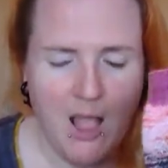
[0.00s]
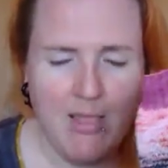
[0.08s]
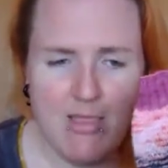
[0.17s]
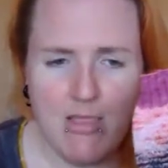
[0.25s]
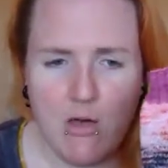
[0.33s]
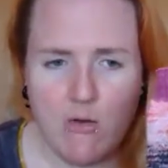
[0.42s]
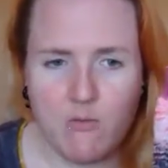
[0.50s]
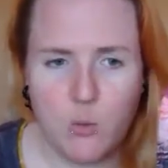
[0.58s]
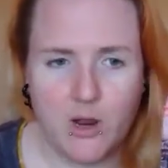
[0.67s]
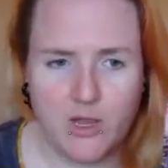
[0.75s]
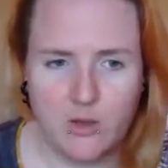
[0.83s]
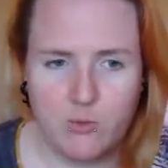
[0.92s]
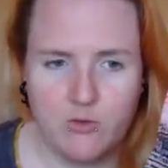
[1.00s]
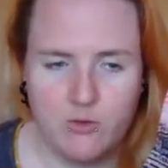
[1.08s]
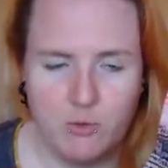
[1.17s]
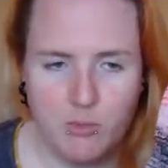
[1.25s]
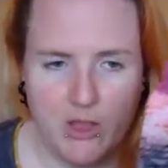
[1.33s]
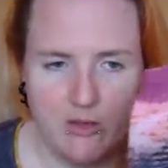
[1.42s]
I love working with
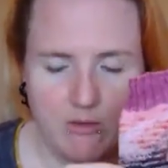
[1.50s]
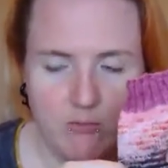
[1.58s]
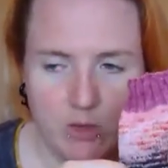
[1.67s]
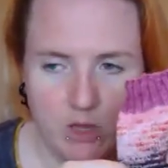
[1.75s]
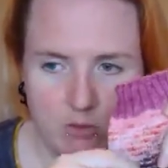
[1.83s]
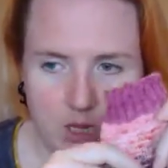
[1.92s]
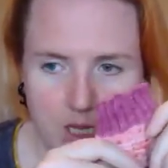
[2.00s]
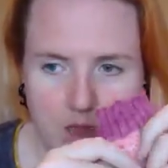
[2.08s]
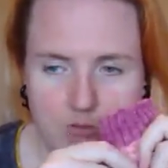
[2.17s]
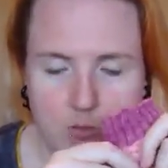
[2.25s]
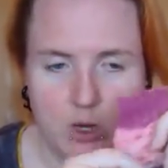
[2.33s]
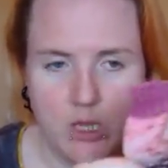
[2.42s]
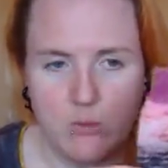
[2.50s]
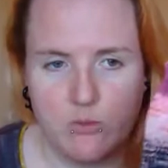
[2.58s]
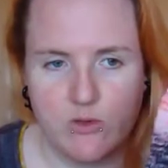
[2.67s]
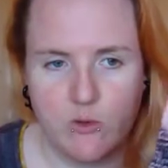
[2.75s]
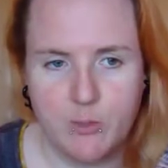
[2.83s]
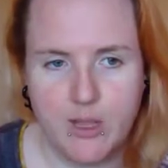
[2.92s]
sock blanks. I really, really love working
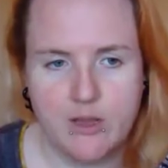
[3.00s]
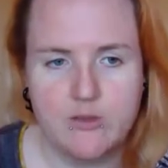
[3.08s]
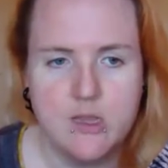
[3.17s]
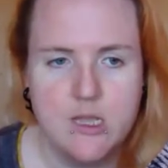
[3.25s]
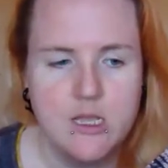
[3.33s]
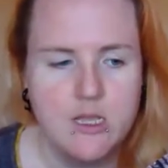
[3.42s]
with sock blanks.